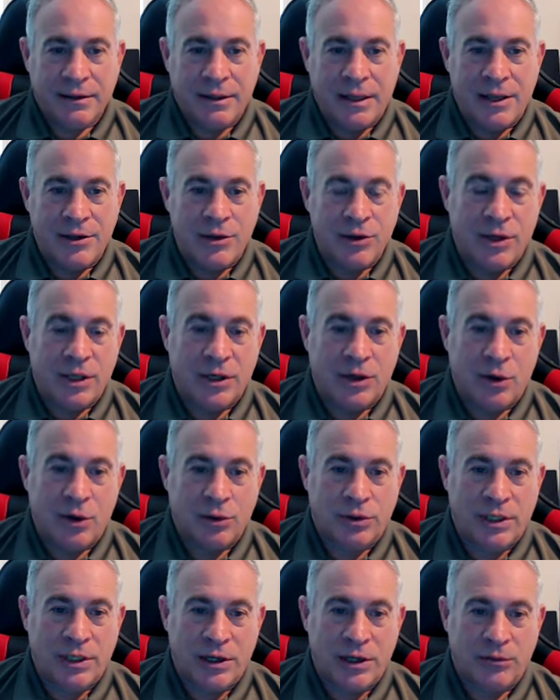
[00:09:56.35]
and you get a
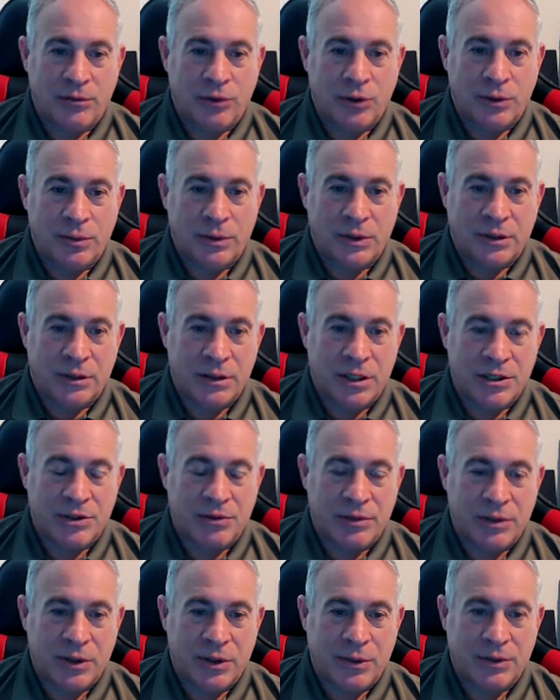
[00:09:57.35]
hotel room in a
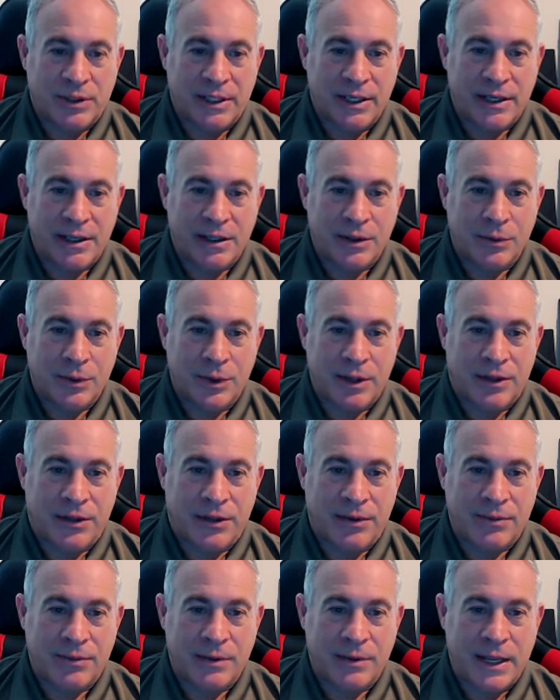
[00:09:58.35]
luxury hotel
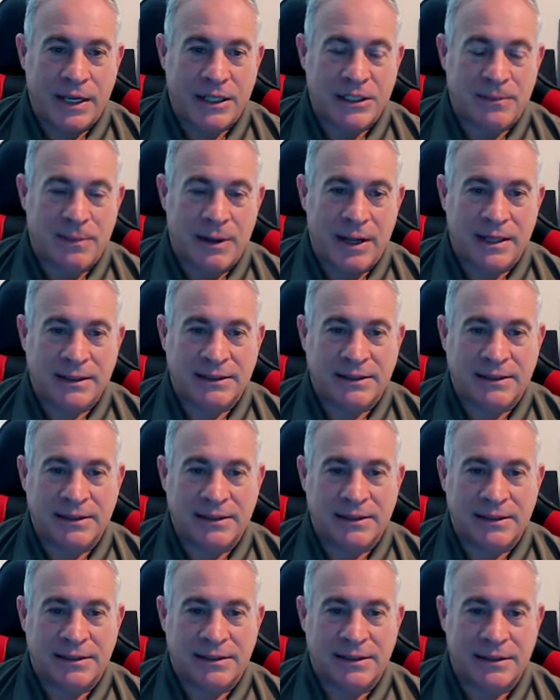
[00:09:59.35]
with
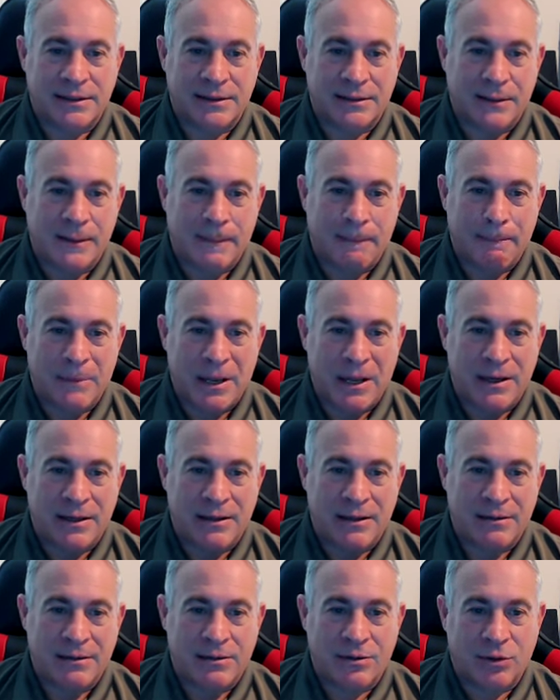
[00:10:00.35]
Xboxes and and,
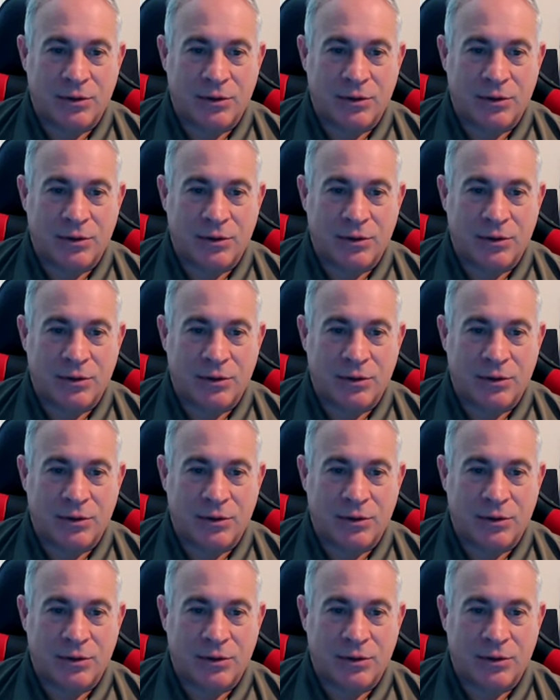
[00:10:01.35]
and a